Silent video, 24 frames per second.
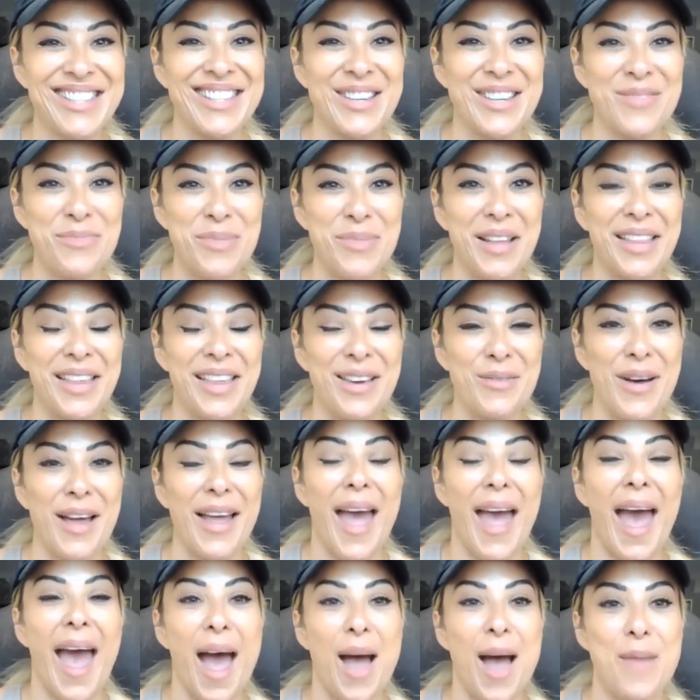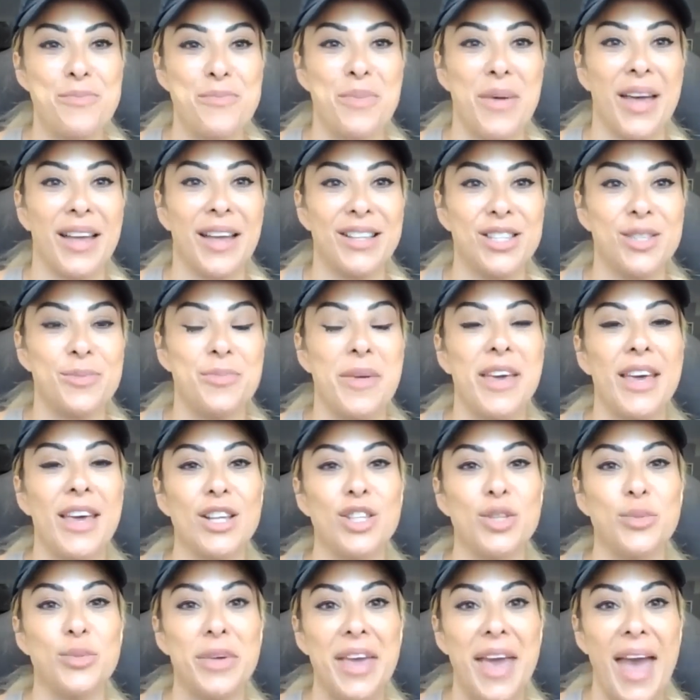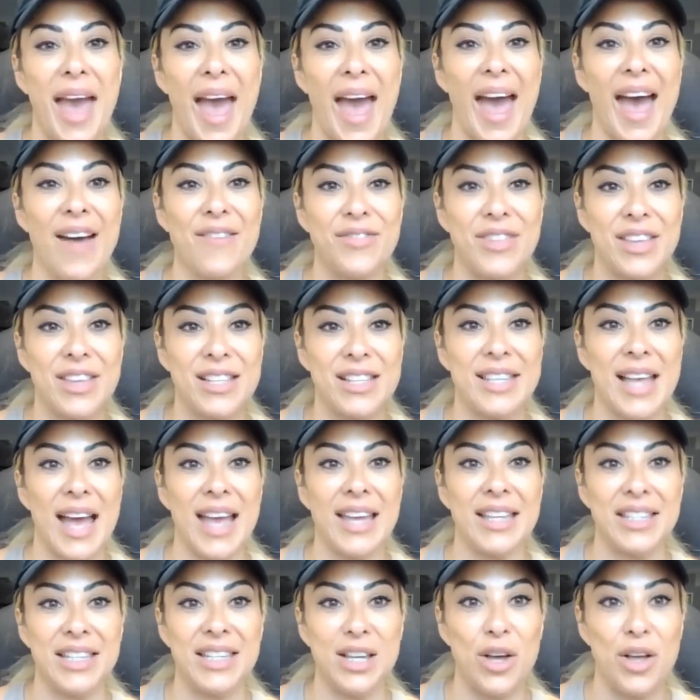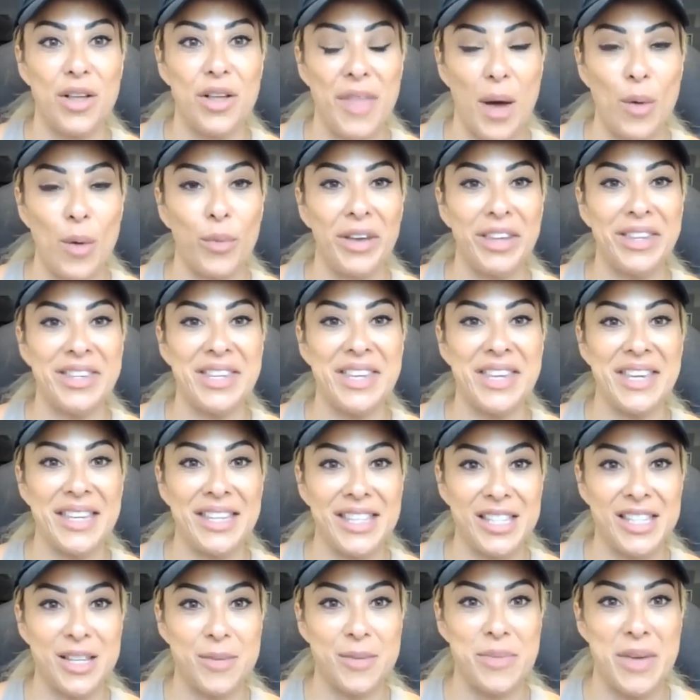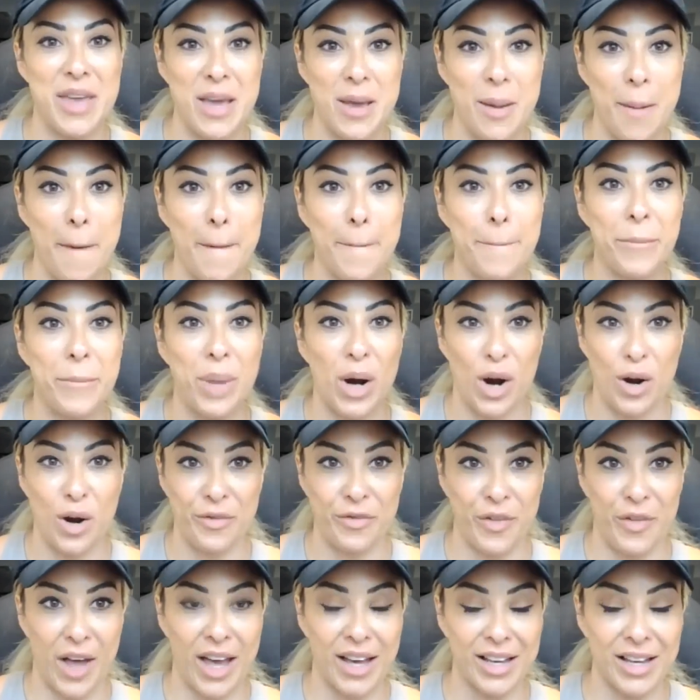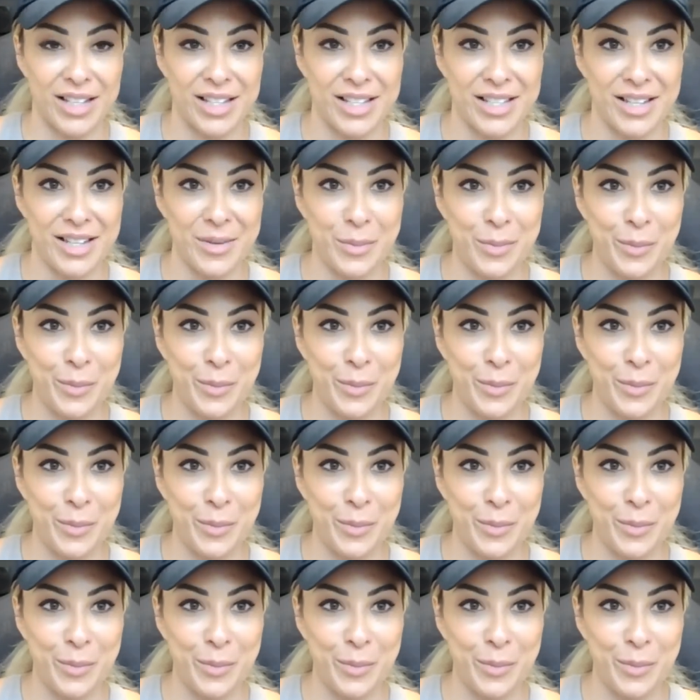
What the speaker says: typically what happens because we have this ideal that we need to be perfect.